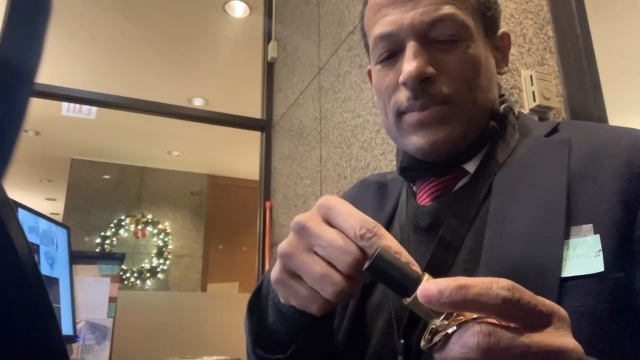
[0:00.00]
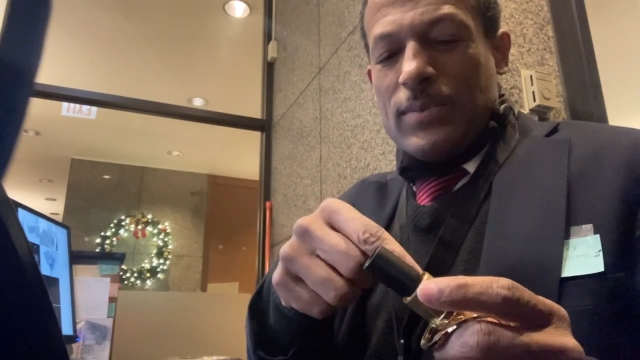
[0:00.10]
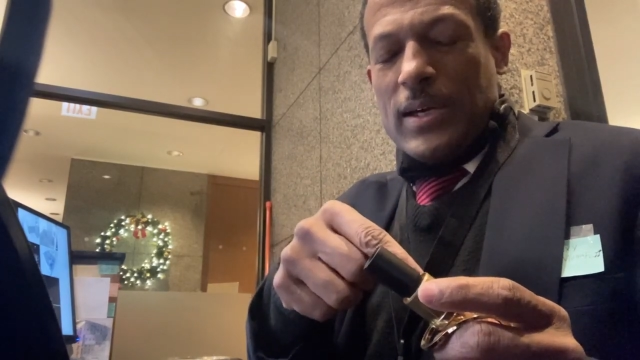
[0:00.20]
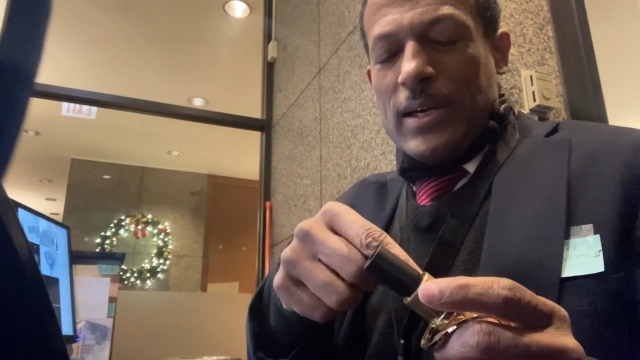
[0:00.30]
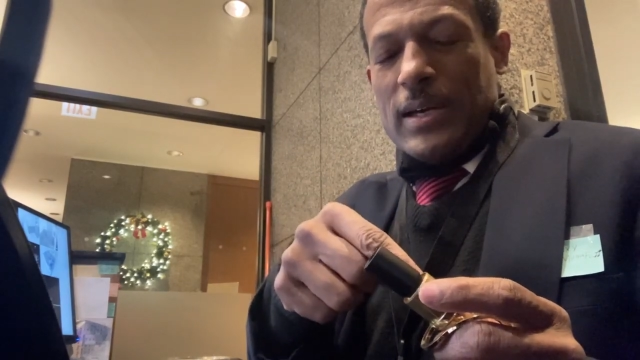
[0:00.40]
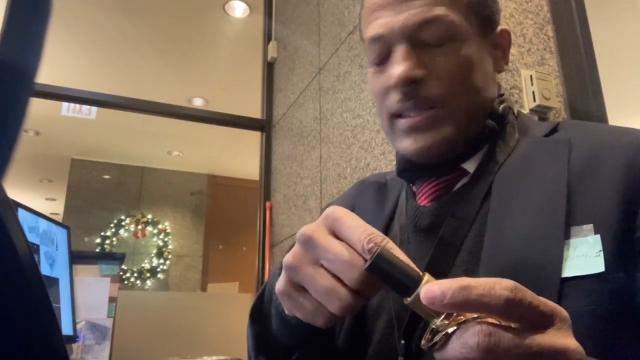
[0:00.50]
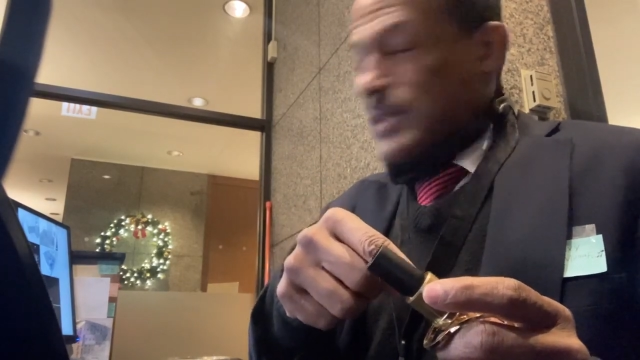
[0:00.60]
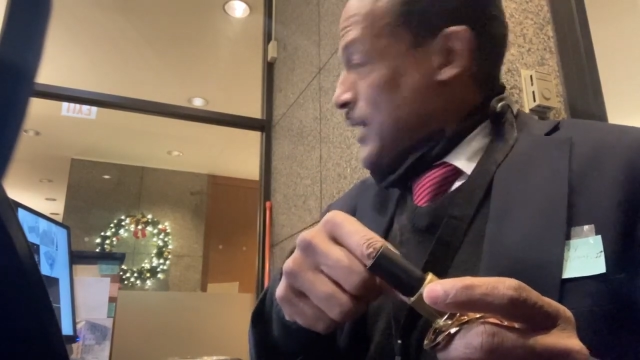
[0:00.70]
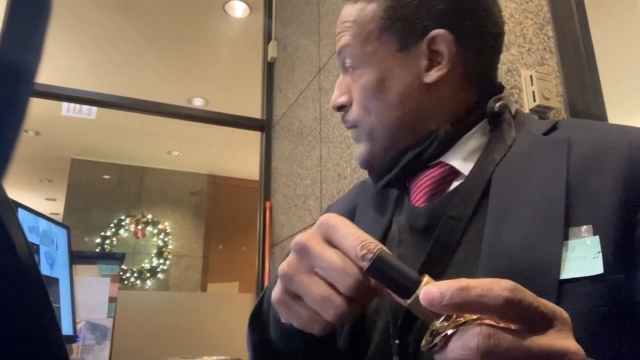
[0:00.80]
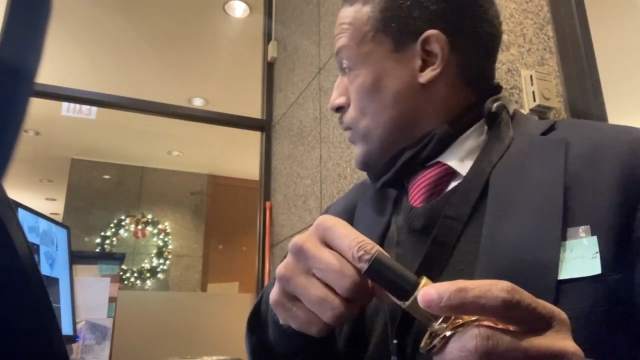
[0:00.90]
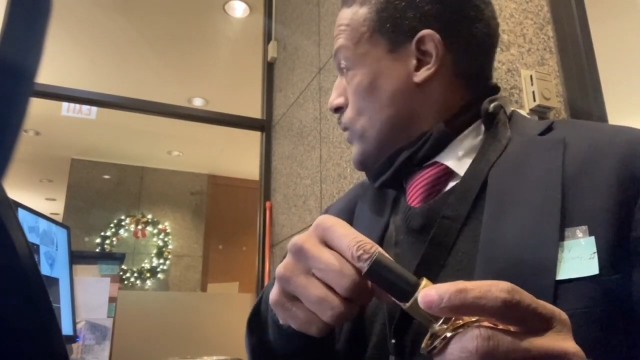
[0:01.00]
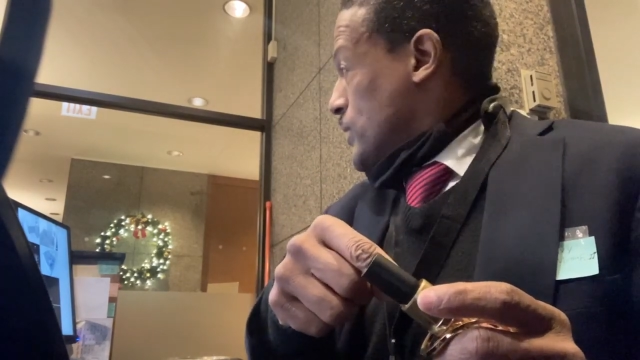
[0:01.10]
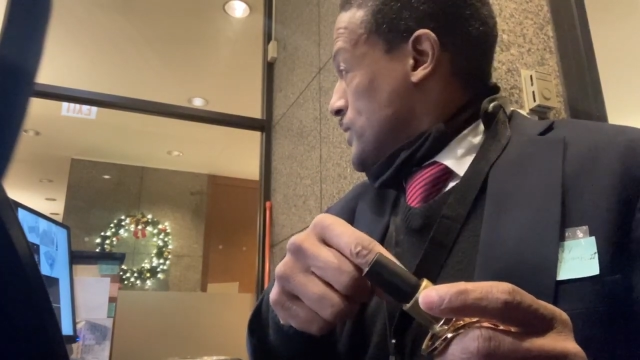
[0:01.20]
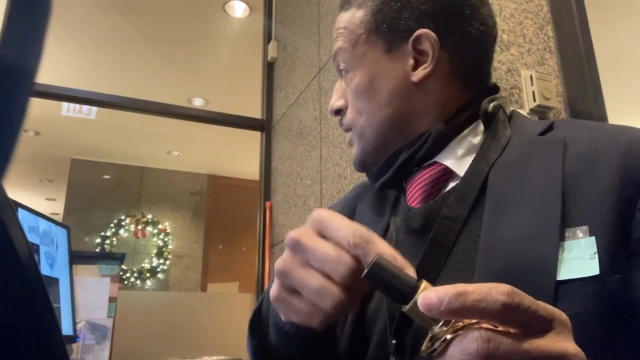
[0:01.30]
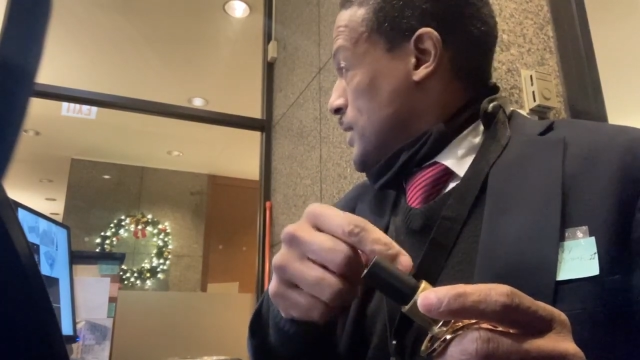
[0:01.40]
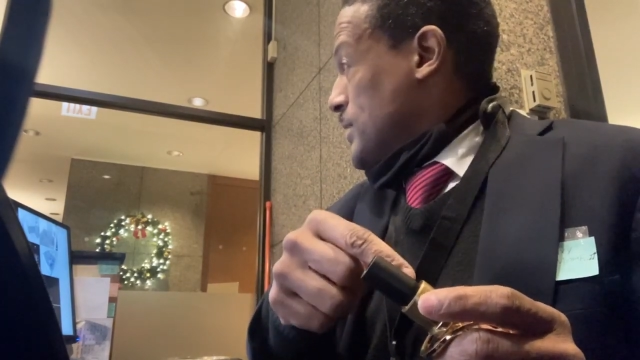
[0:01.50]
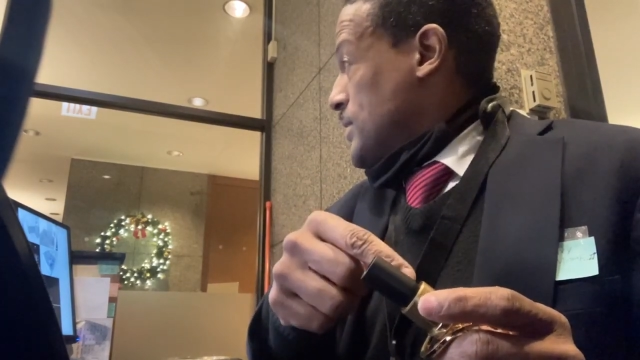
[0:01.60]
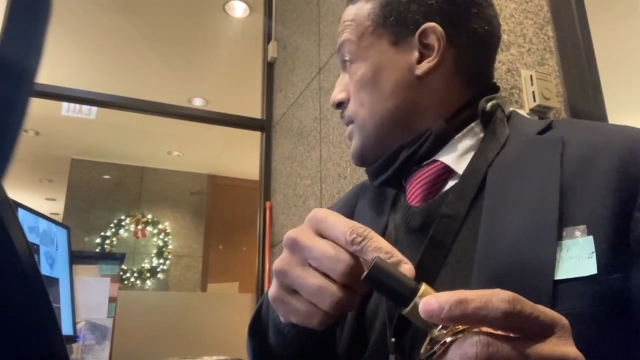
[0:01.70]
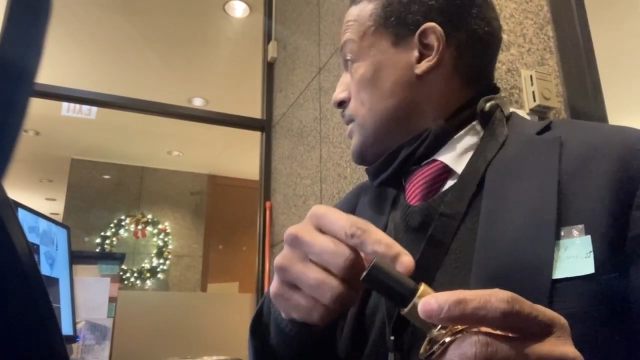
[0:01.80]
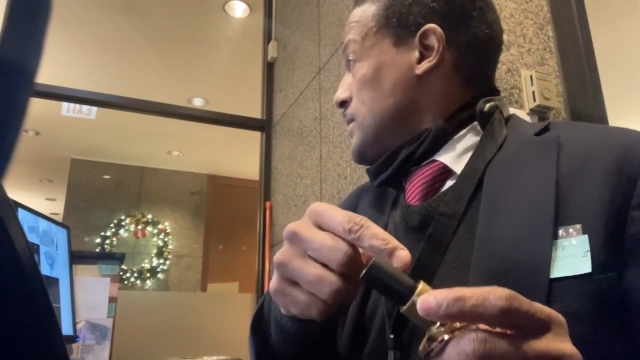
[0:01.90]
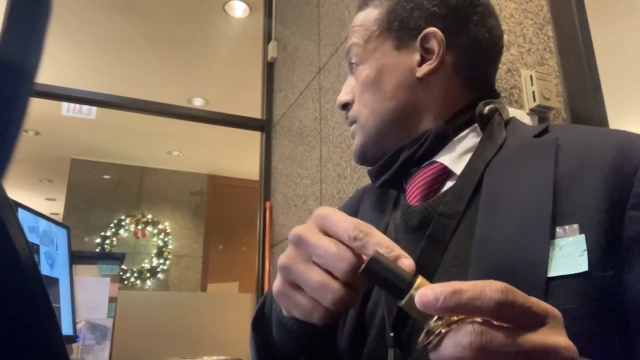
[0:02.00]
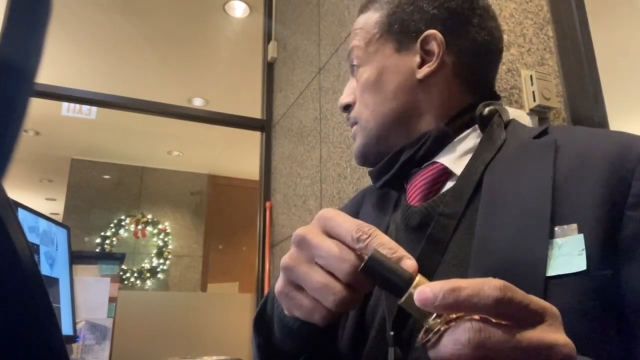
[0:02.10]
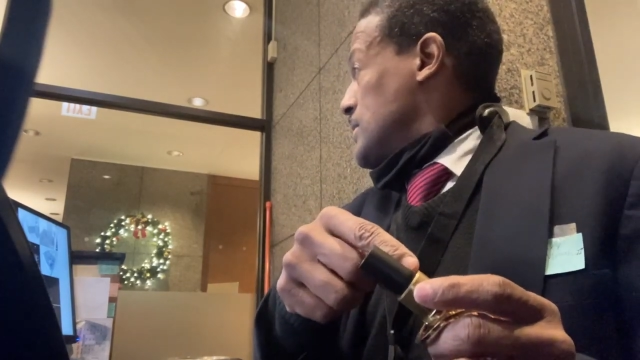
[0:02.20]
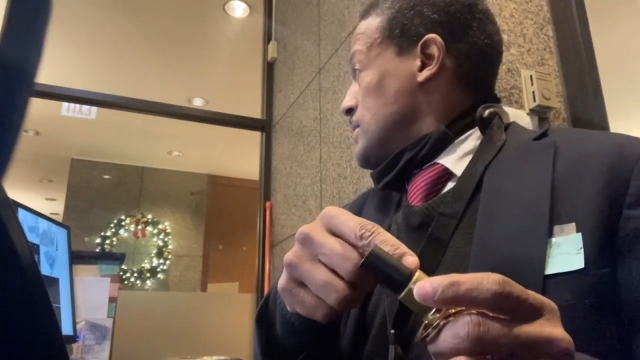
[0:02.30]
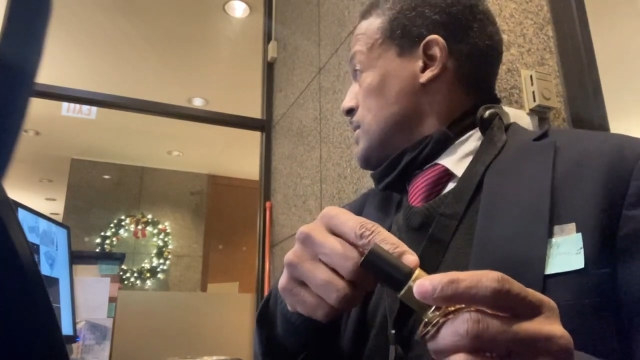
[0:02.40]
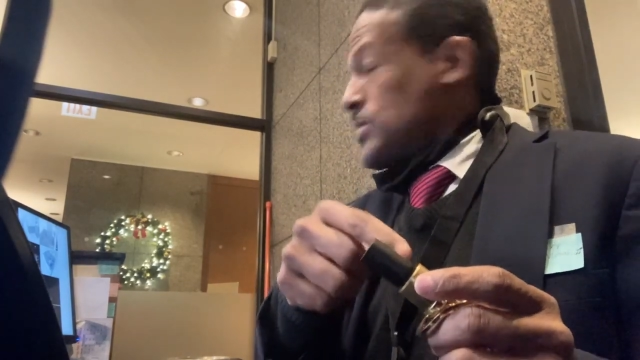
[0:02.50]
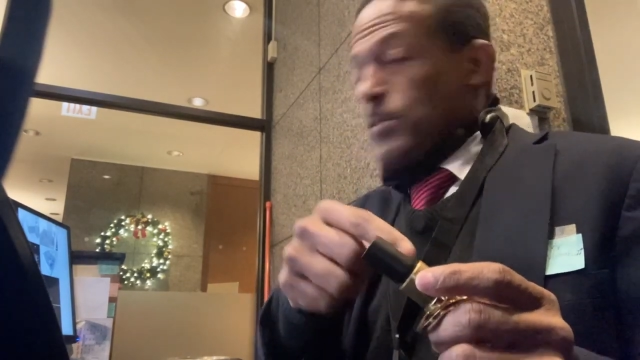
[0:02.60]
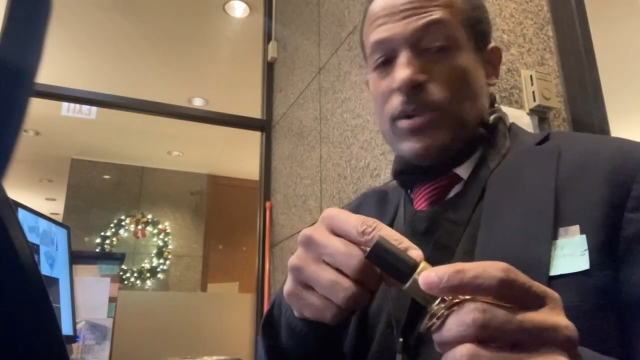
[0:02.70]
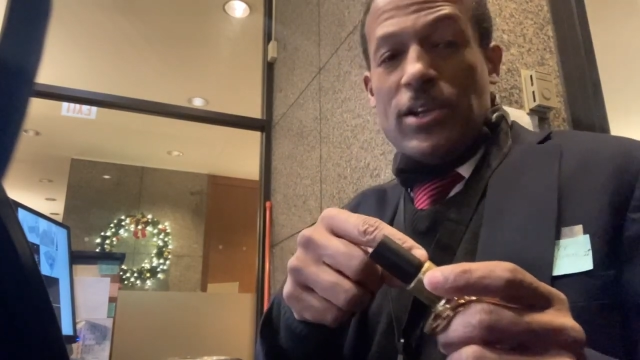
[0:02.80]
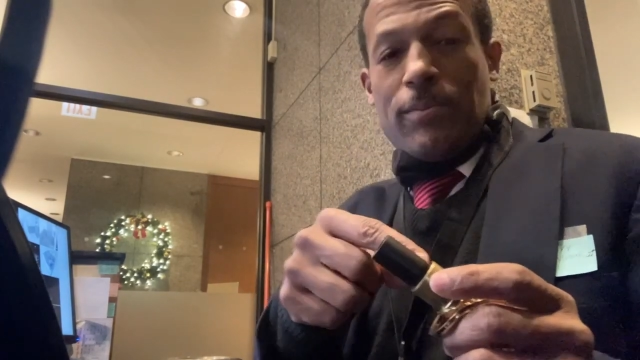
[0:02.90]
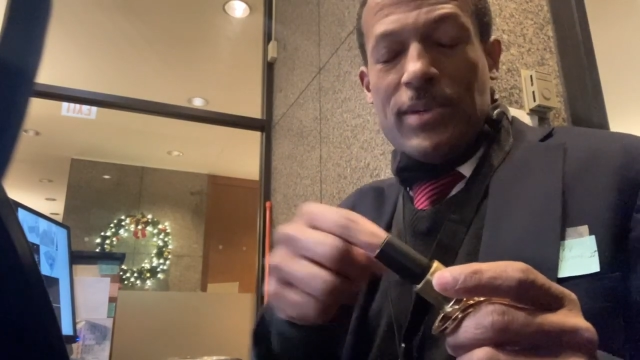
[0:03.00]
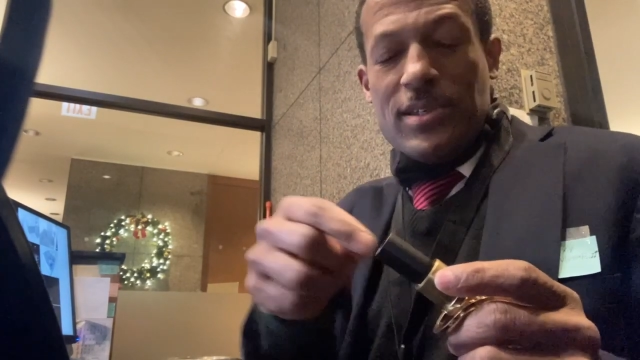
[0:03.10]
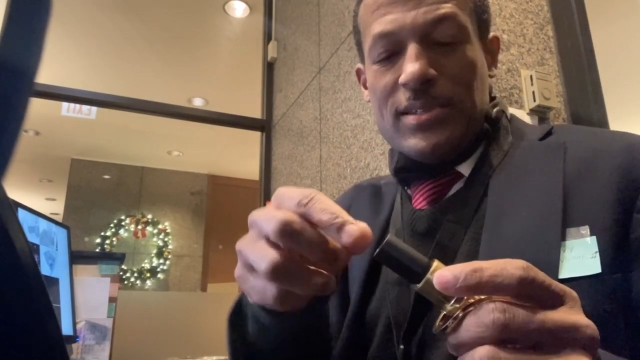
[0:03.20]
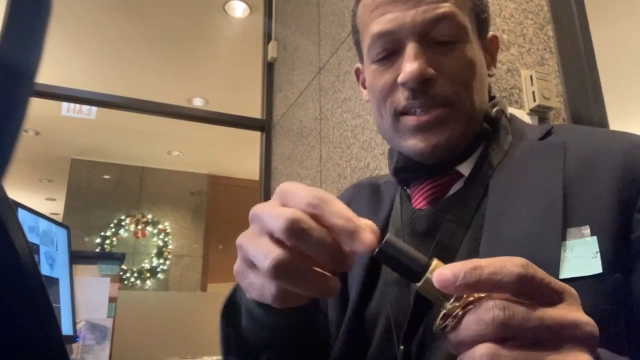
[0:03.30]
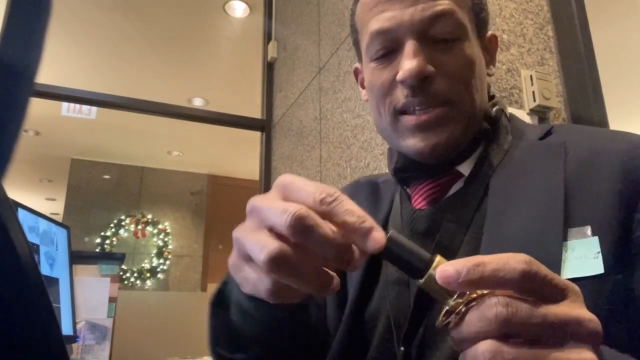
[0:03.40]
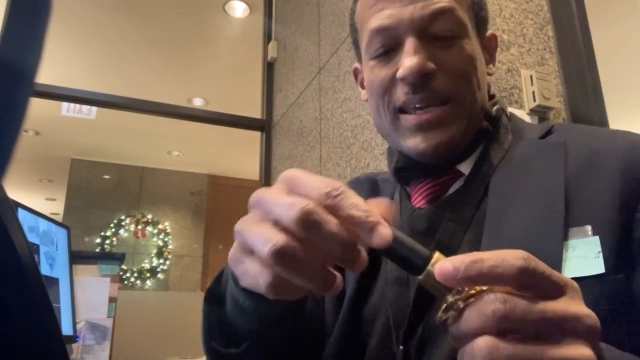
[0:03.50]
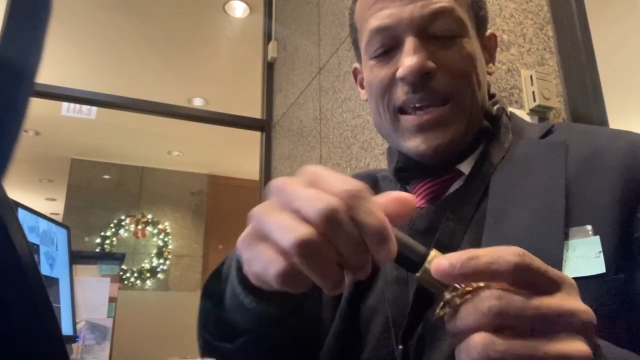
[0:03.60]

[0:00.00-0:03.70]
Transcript: level was to get the soprano piece in,